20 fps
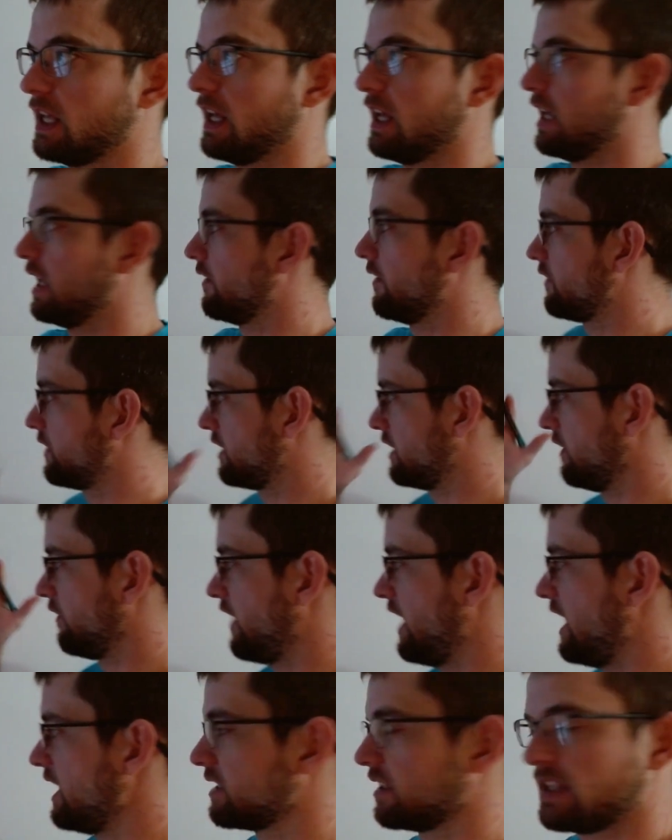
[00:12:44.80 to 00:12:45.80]
if the
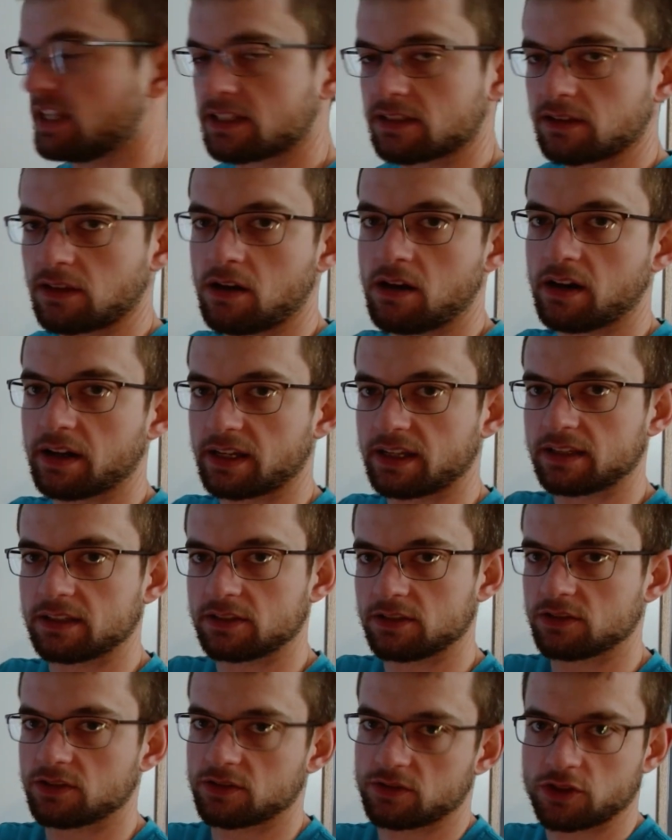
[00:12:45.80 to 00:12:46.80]
face of this log
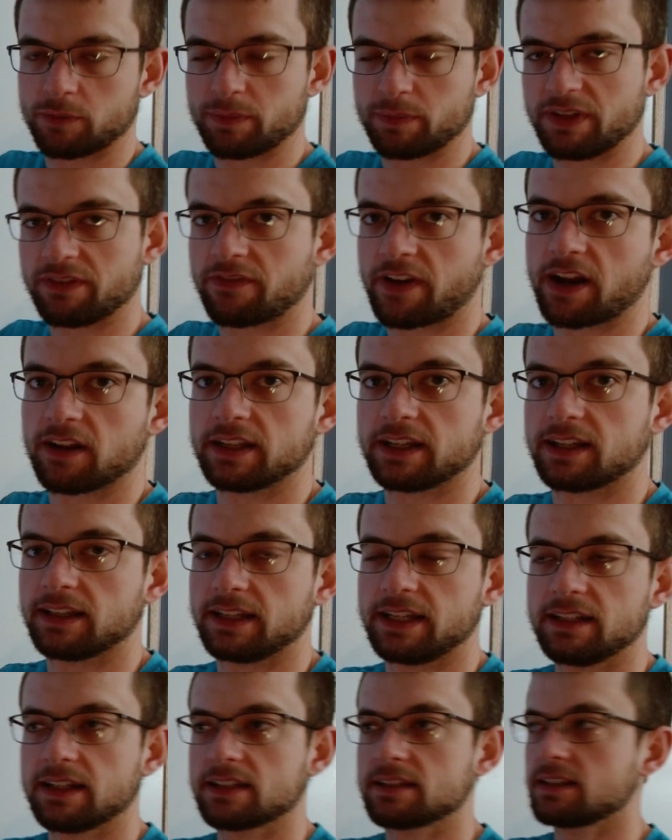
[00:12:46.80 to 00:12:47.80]
should be fairly
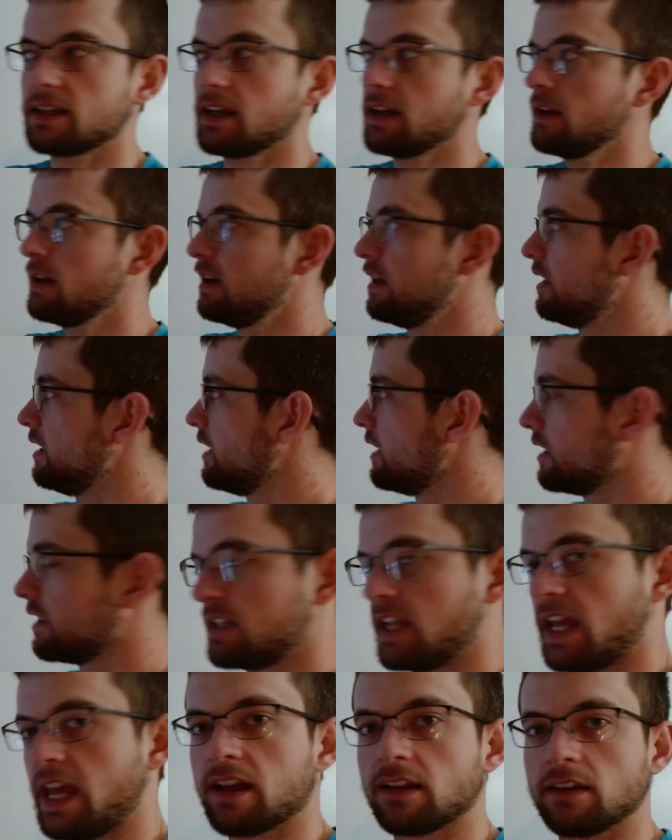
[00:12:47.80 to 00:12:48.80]
clean, let's say,
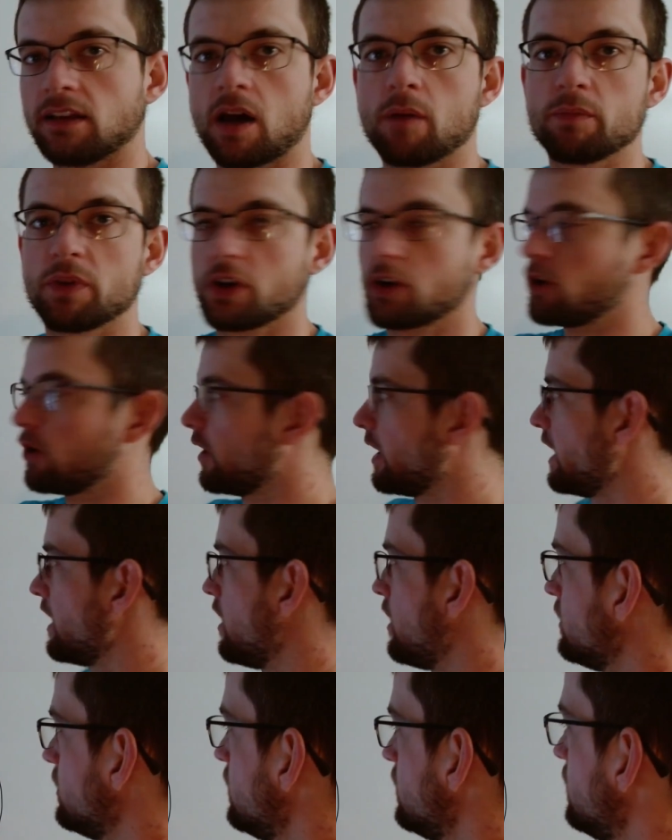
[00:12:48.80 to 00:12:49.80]
take a lumber
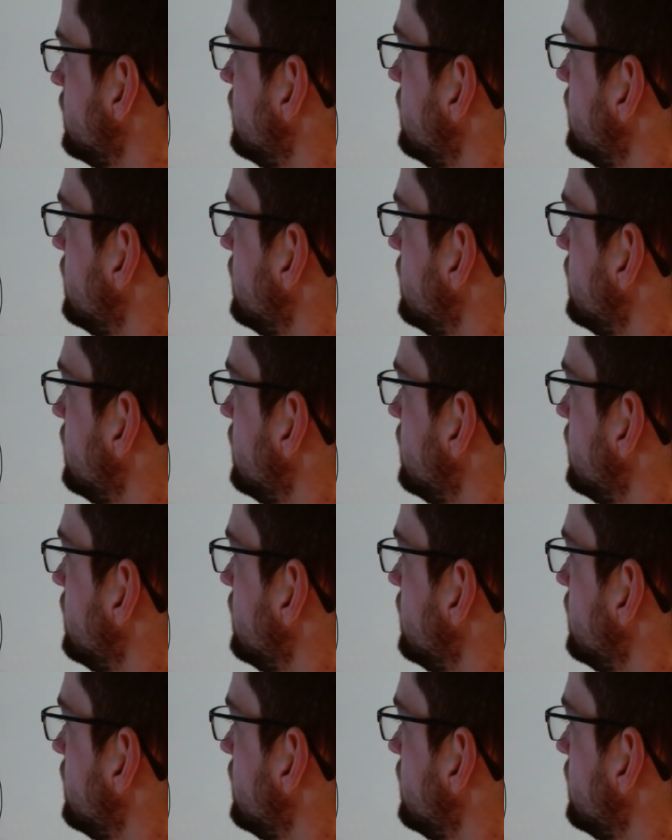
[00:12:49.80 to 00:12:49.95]
crayon